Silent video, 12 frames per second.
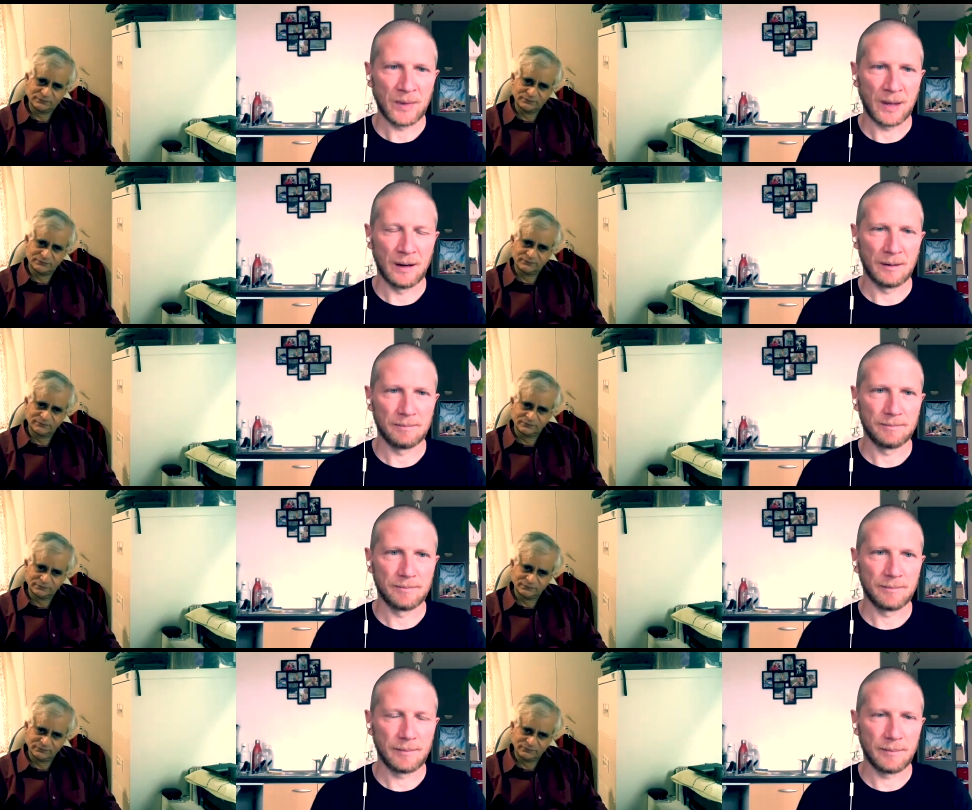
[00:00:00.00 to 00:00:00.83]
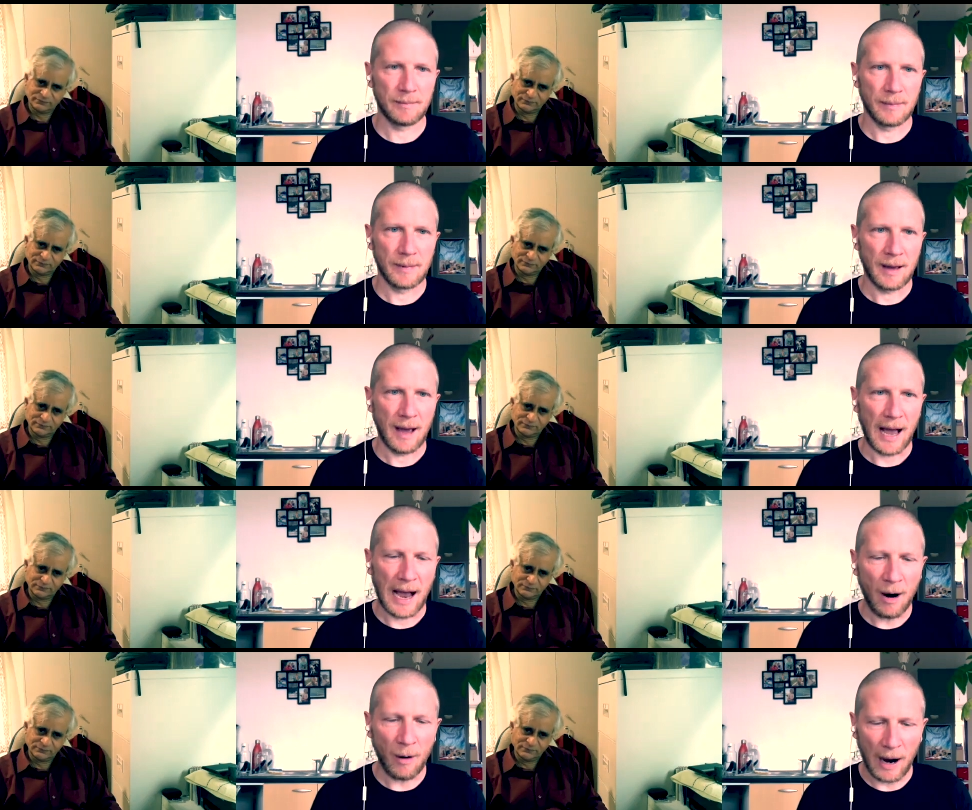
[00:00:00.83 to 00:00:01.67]
Speaker 1: Uh,
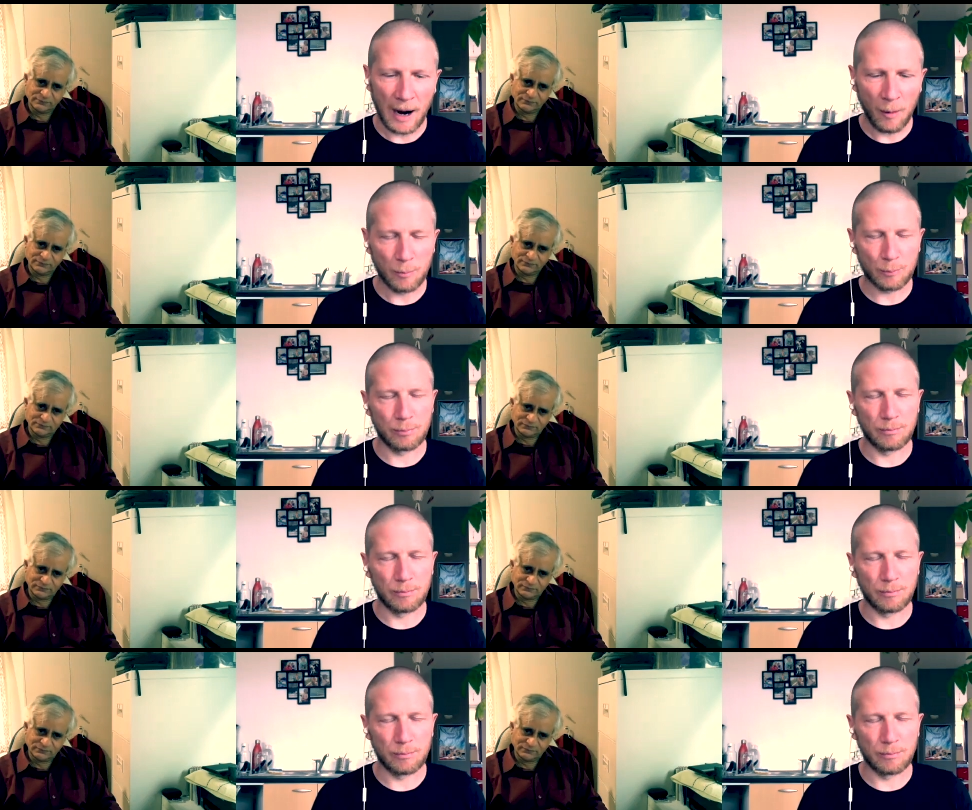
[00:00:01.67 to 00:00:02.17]
how how